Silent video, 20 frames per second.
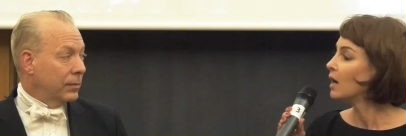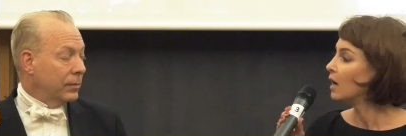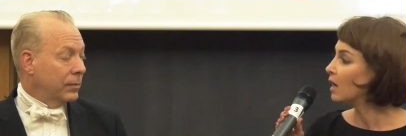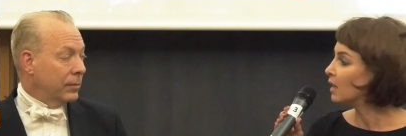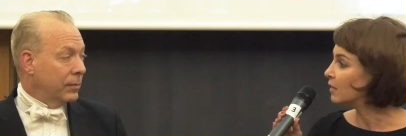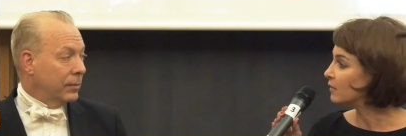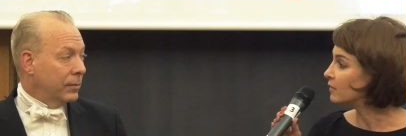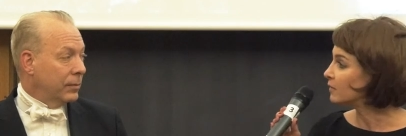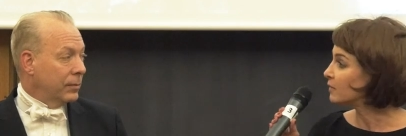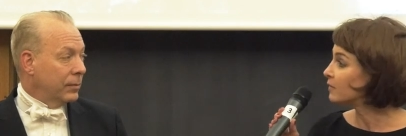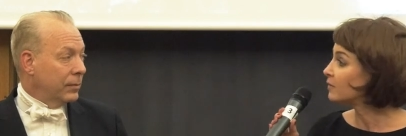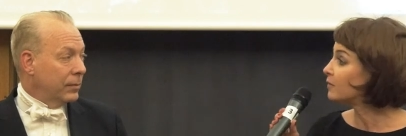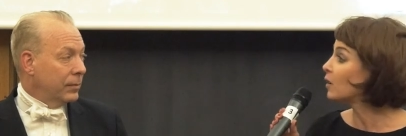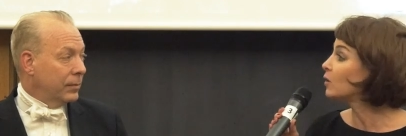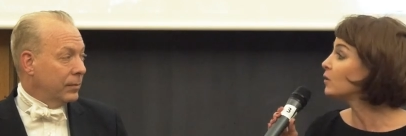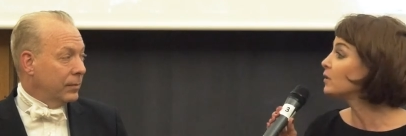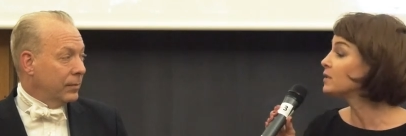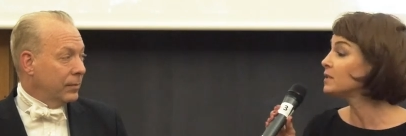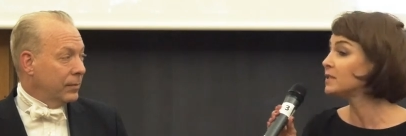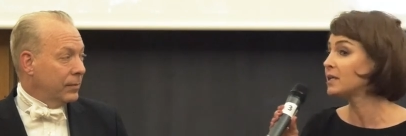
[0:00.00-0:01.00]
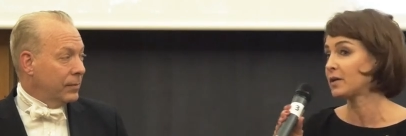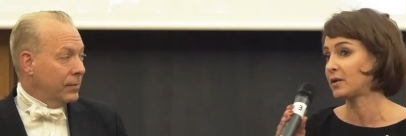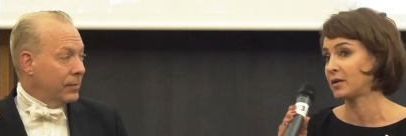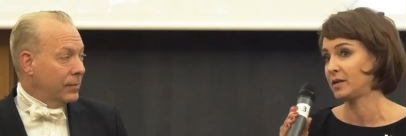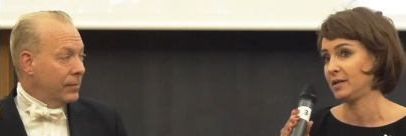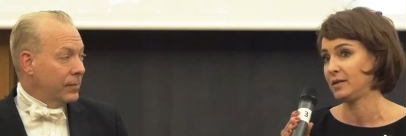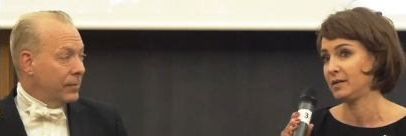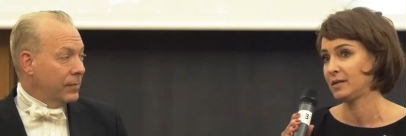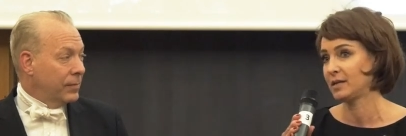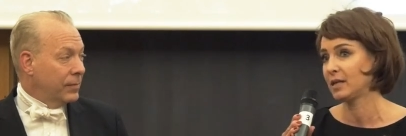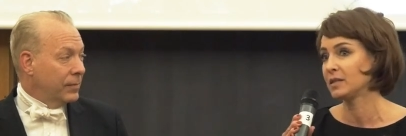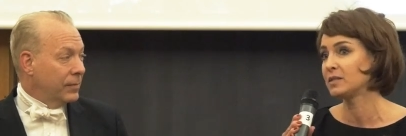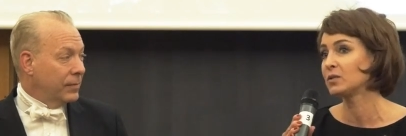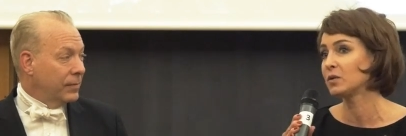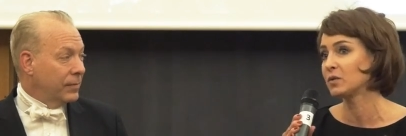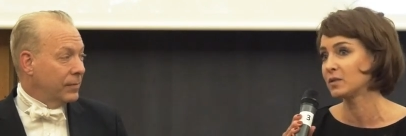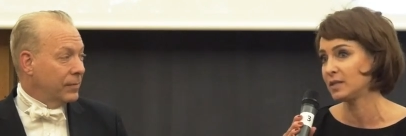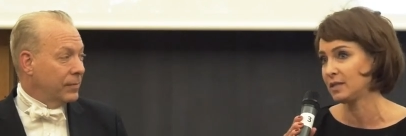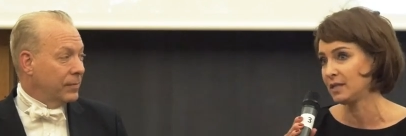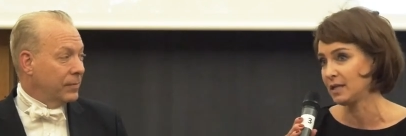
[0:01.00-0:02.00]
Speaker 1: of voluntary
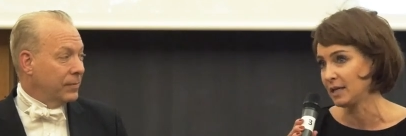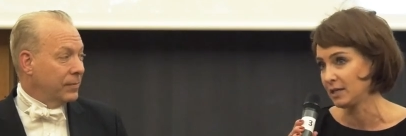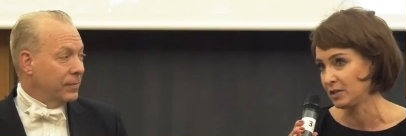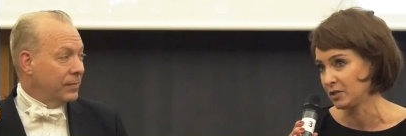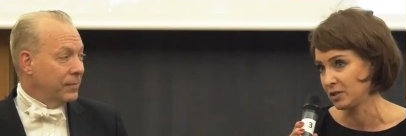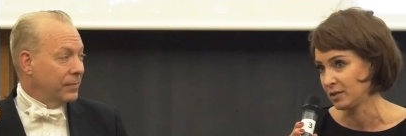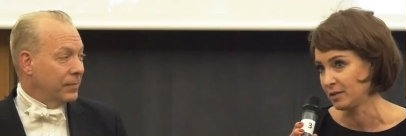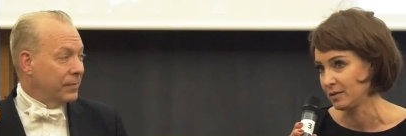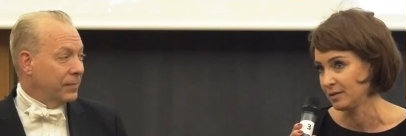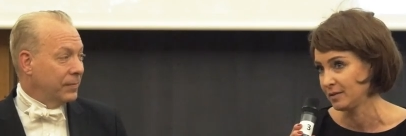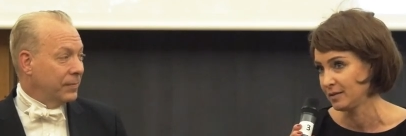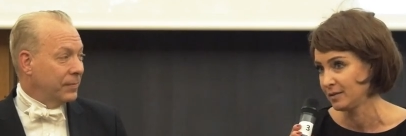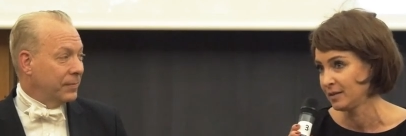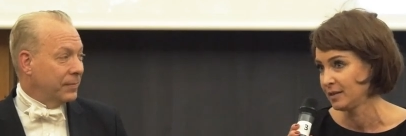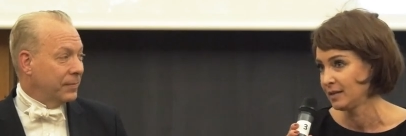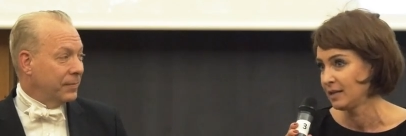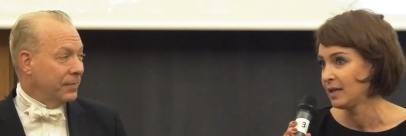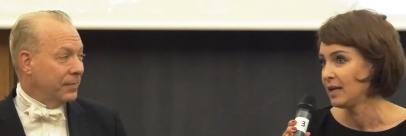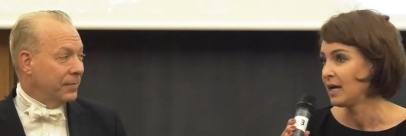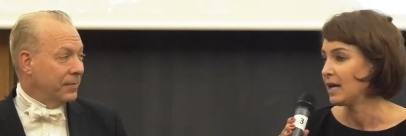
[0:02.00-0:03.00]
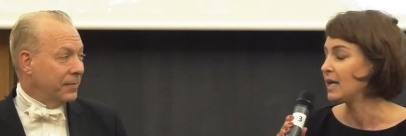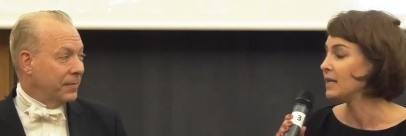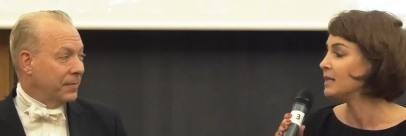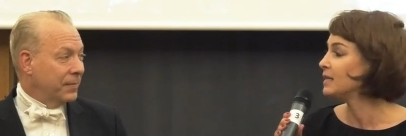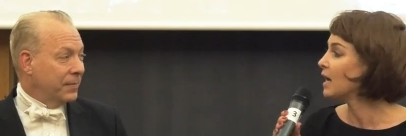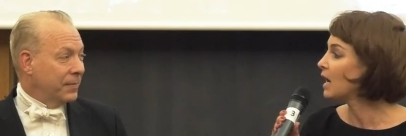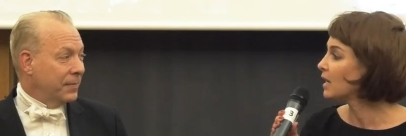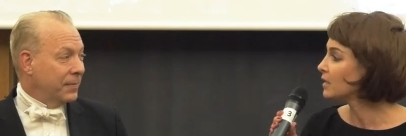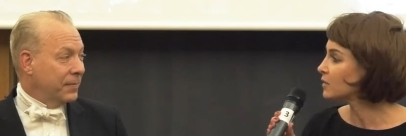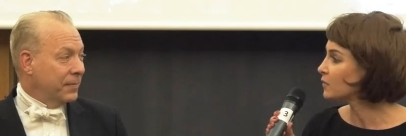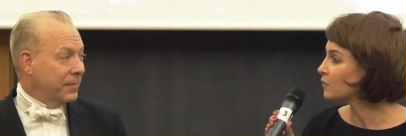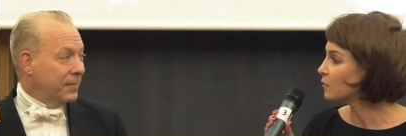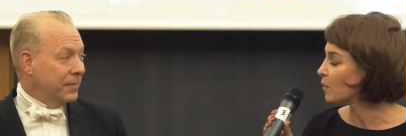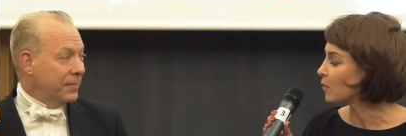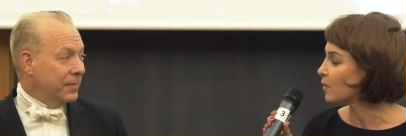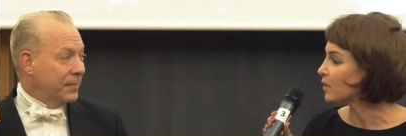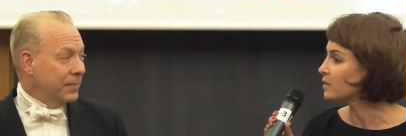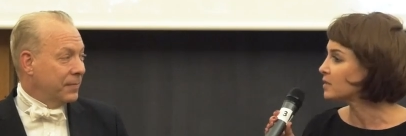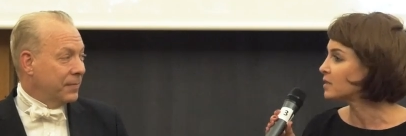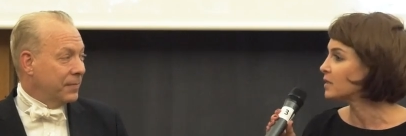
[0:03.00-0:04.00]
association and not
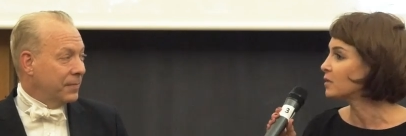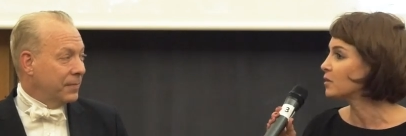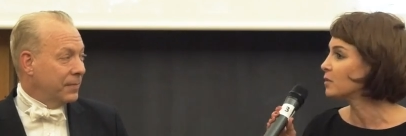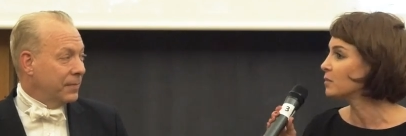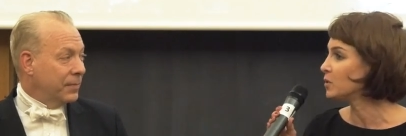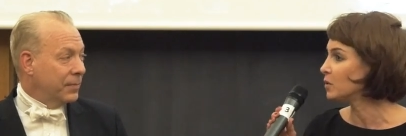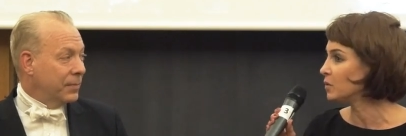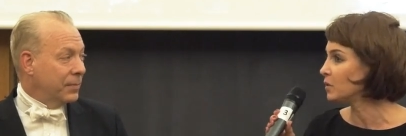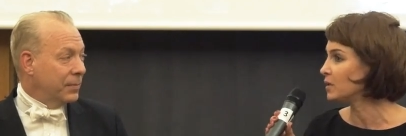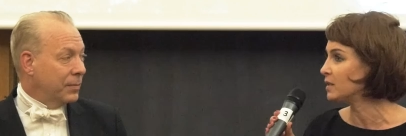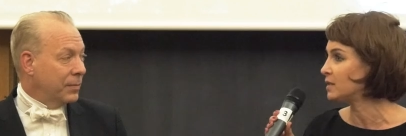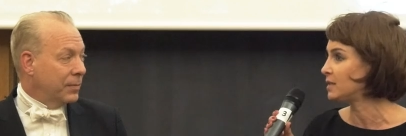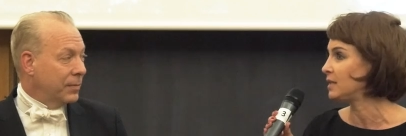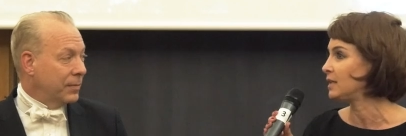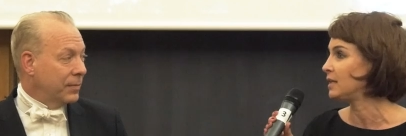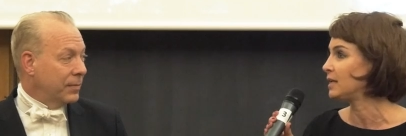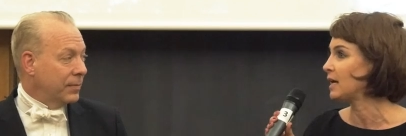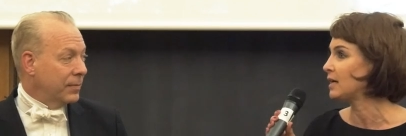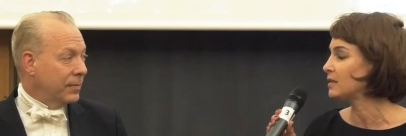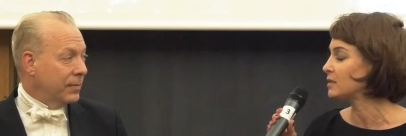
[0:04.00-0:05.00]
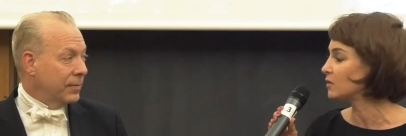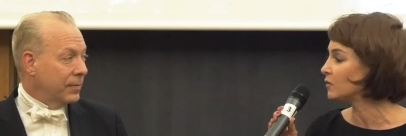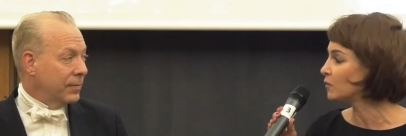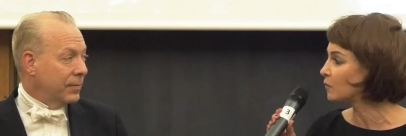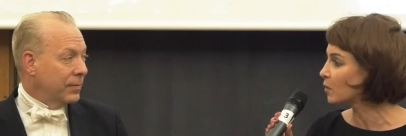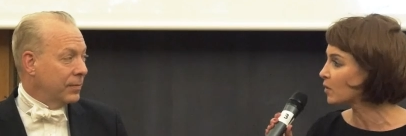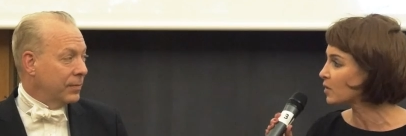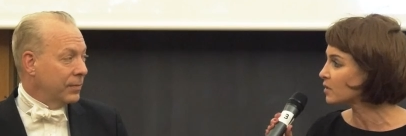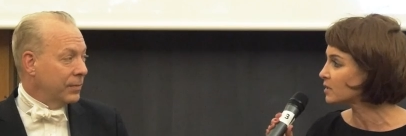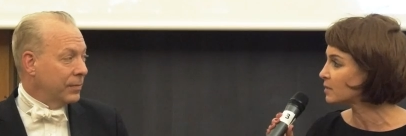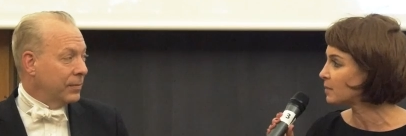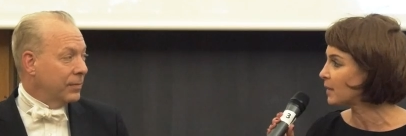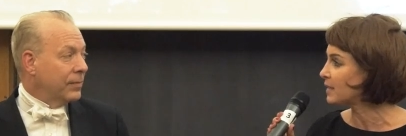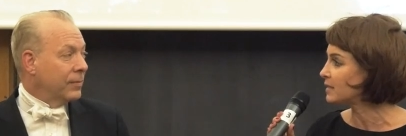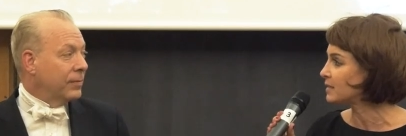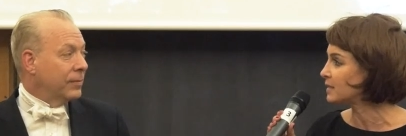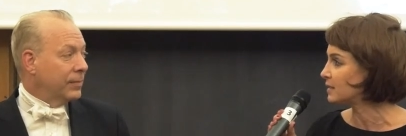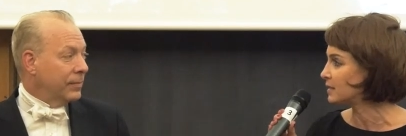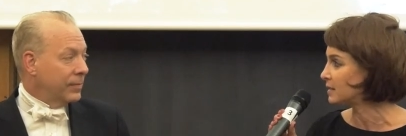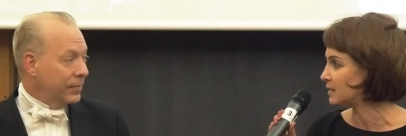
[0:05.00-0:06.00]
for the community as enforced
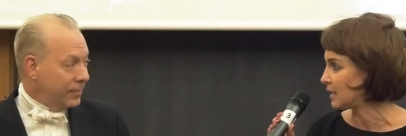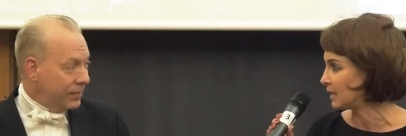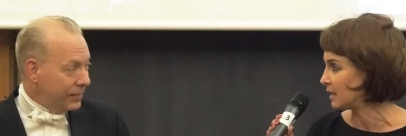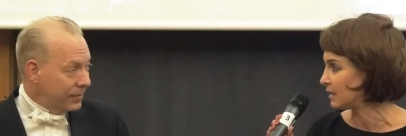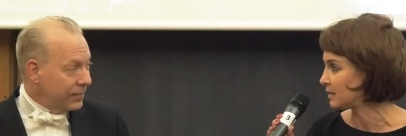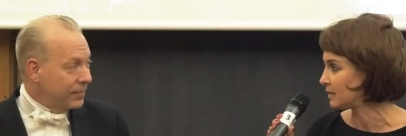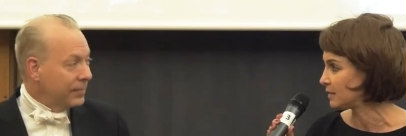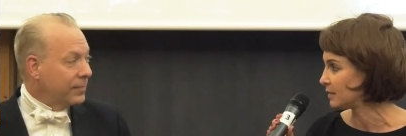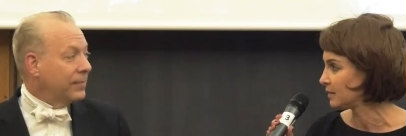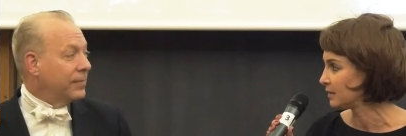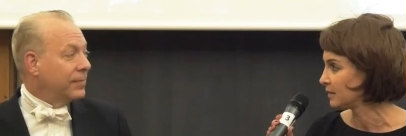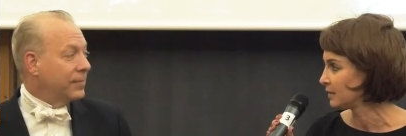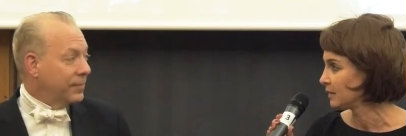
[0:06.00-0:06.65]
by the state.